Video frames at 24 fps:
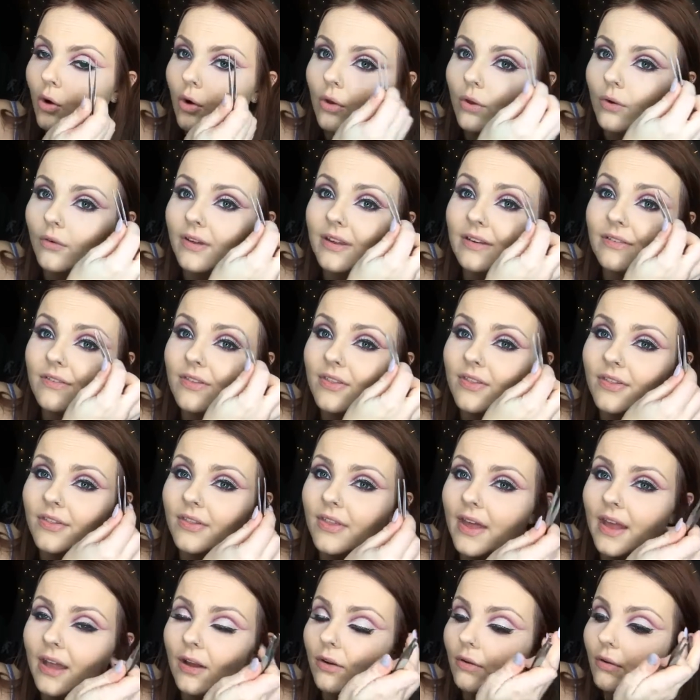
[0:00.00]
or even
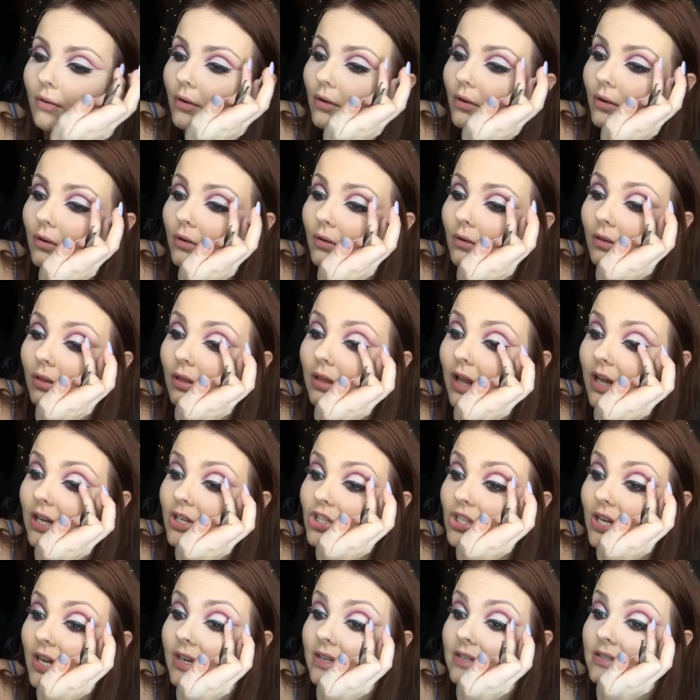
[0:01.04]
thick
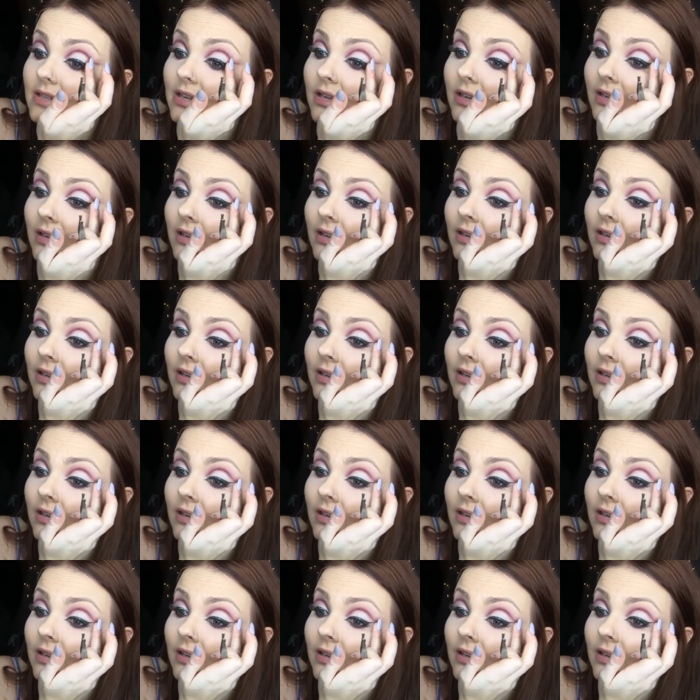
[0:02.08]
lashes,